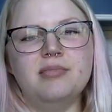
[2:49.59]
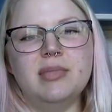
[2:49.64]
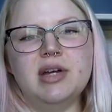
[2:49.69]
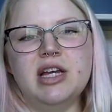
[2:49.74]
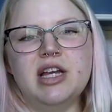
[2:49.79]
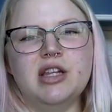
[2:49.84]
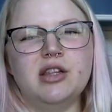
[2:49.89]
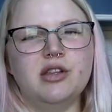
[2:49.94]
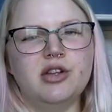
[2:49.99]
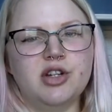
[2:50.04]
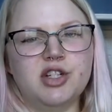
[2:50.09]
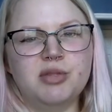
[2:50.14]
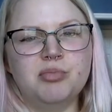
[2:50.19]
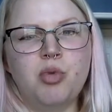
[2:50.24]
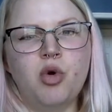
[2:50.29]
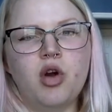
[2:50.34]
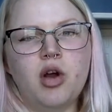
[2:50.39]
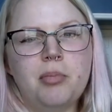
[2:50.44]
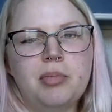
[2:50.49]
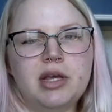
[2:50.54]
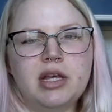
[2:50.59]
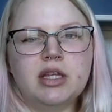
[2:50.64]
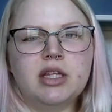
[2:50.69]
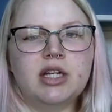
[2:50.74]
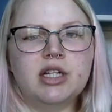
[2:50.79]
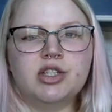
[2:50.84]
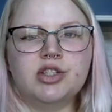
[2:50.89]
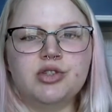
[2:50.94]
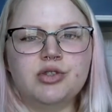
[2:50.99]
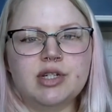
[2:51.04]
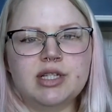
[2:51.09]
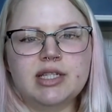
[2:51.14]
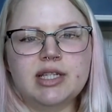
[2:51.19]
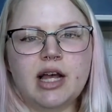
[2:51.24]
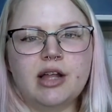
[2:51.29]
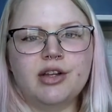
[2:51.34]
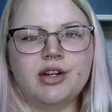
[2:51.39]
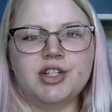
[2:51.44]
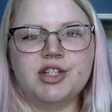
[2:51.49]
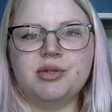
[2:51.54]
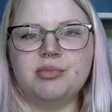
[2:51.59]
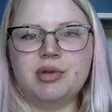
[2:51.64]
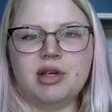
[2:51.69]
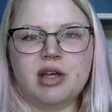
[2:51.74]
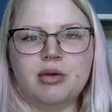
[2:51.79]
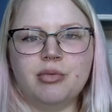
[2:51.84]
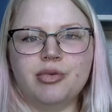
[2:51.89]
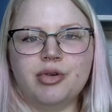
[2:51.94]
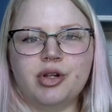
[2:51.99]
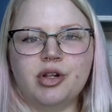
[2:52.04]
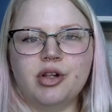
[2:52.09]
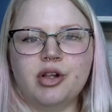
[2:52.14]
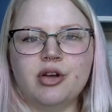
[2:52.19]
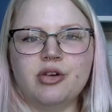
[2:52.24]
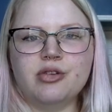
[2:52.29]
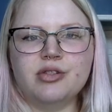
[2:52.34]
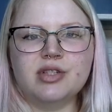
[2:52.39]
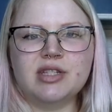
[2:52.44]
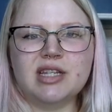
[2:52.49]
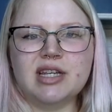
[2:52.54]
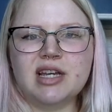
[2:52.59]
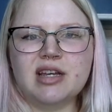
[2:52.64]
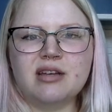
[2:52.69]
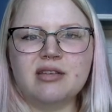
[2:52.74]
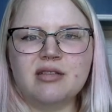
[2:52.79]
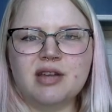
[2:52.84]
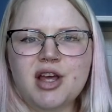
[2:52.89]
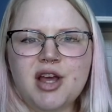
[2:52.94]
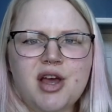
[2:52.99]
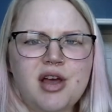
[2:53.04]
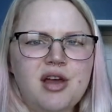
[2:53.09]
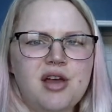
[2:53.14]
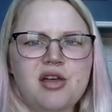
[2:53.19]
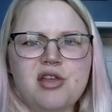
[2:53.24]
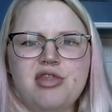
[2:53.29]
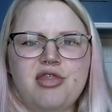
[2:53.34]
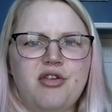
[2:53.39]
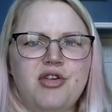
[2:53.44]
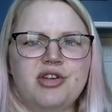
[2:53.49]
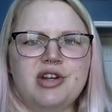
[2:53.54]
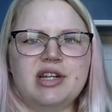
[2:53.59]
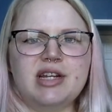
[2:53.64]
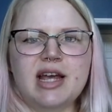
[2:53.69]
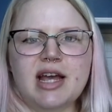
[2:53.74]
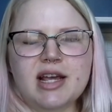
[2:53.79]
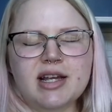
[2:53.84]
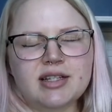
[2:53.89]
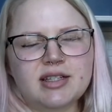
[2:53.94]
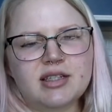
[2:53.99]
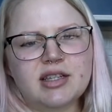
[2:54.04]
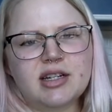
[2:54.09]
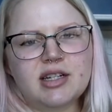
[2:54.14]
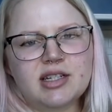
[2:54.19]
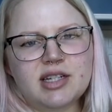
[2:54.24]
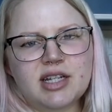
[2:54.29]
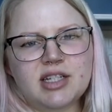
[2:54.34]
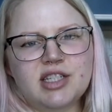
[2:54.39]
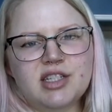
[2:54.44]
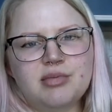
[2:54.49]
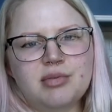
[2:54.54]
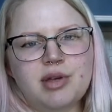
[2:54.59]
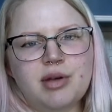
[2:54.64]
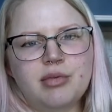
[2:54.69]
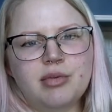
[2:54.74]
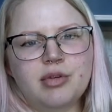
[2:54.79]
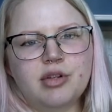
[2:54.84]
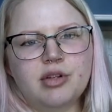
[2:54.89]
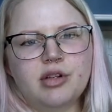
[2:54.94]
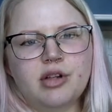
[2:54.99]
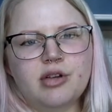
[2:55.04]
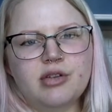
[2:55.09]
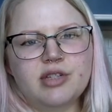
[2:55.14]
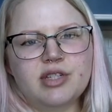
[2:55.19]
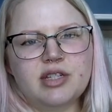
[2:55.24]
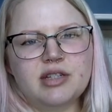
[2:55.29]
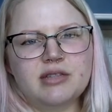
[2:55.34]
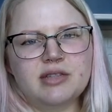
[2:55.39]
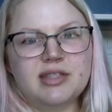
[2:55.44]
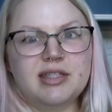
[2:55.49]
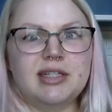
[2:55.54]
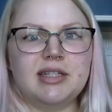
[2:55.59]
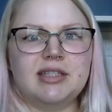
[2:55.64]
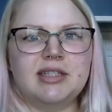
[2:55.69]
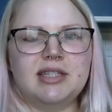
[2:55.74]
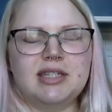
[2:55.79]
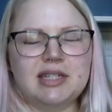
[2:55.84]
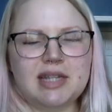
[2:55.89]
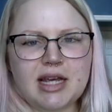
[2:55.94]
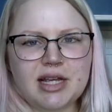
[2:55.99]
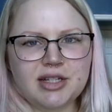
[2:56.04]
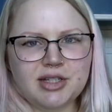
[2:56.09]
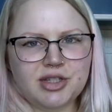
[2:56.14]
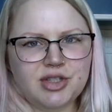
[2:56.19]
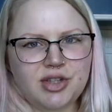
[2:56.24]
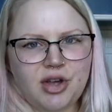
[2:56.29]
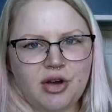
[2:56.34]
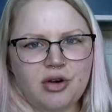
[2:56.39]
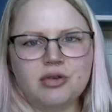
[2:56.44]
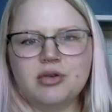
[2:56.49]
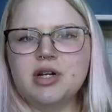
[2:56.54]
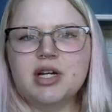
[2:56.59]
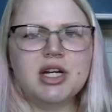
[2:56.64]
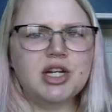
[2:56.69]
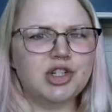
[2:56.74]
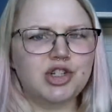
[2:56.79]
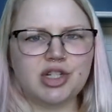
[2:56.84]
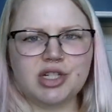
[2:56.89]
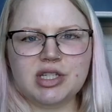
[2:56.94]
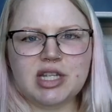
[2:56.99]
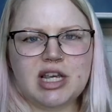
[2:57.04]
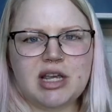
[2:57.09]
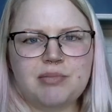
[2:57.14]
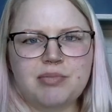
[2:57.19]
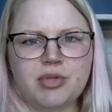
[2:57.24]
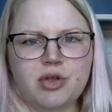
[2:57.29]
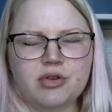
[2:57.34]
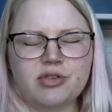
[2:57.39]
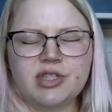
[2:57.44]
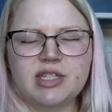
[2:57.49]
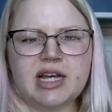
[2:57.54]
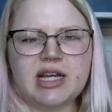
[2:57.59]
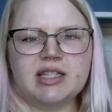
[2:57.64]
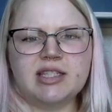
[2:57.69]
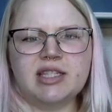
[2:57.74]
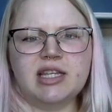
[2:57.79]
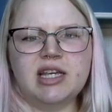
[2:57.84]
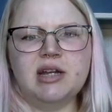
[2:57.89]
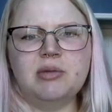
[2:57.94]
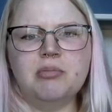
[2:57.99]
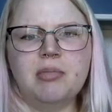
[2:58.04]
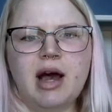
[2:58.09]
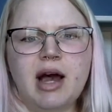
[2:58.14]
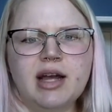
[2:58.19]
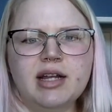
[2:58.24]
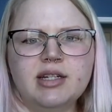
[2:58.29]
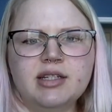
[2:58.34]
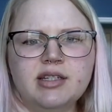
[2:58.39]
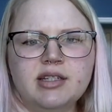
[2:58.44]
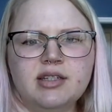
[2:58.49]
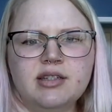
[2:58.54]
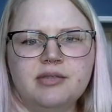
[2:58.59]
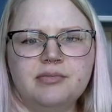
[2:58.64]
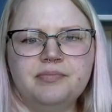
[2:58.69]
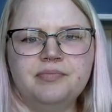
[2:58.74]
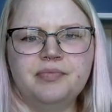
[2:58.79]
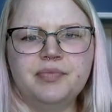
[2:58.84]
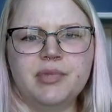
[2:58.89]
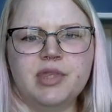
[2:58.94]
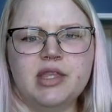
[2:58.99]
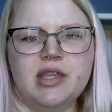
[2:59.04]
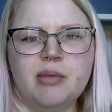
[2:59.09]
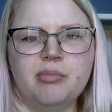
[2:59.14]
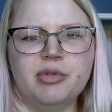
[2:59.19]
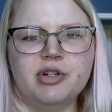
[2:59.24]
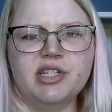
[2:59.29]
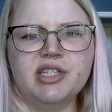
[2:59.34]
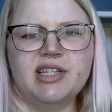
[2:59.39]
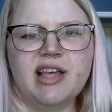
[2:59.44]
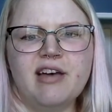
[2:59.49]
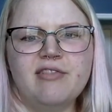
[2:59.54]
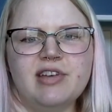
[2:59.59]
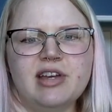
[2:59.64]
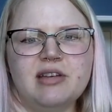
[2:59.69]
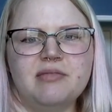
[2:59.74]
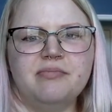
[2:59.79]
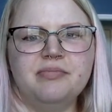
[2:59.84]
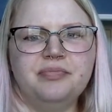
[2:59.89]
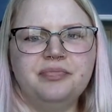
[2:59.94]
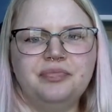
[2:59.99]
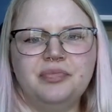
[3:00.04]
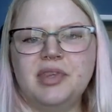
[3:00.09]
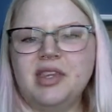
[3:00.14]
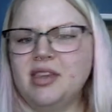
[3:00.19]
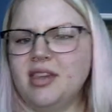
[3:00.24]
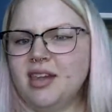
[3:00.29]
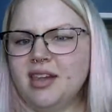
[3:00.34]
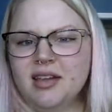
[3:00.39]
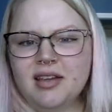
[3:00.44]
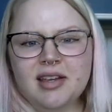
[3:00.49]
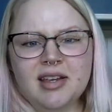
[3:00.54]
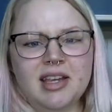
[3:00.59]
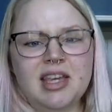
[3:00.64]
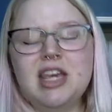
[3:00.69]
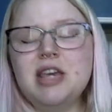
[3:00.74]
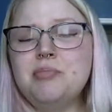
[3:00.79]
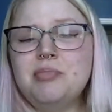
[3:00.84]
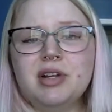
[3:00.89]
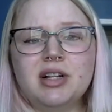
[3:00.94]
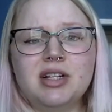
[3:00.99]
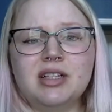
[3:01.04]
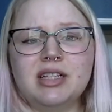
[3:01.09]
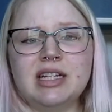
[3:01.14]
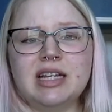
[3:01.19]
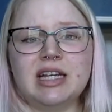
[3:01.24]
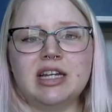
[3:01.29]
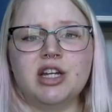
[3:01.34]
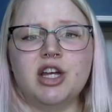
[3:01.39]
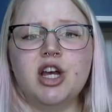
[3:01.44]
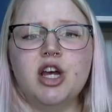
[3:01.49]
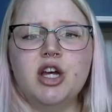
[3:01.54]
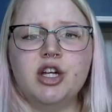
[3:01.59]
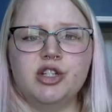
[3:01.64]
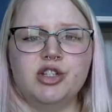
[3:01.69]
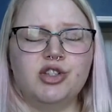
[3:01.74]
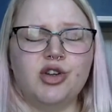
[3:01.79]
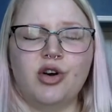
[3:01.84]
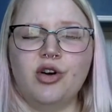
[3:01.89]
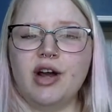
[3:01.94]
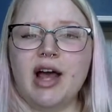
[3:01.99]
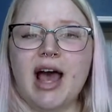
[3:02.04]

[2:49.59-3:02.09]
It looks more appealing to a seller to be able to close in 30 days than it does to be able to close in 60 days. So just keep those dates in mind. Number seven, keep it clean. Don't